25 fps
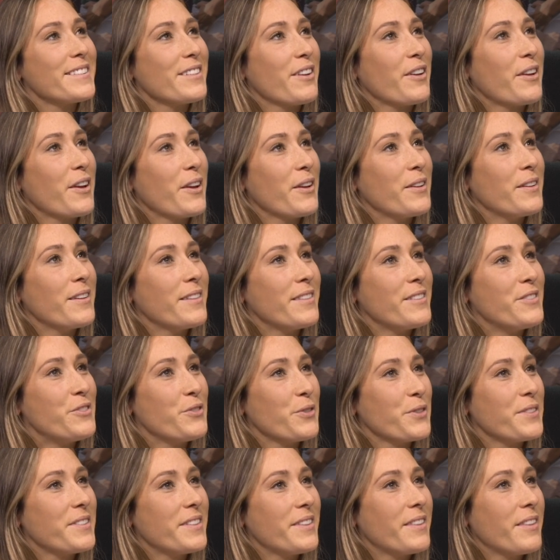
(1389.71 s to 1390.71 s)
Like,
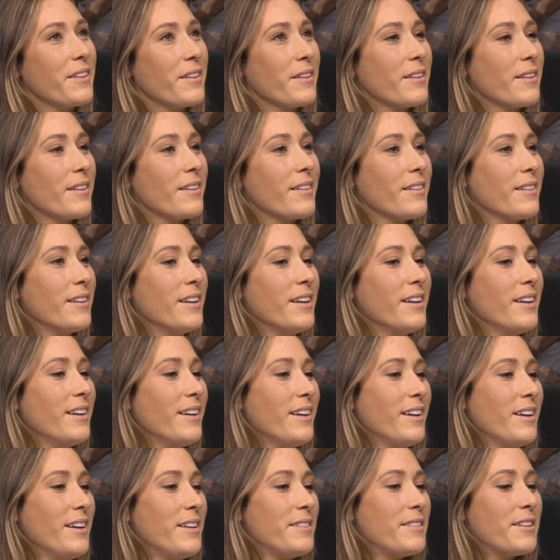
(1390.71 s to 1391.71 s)
just the
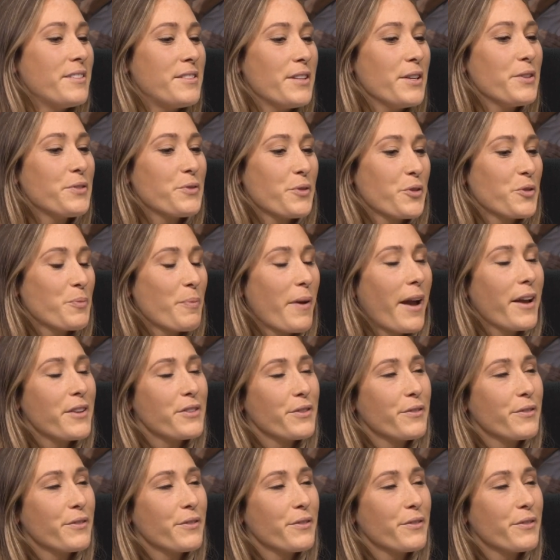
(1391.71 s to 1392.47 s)
disrespect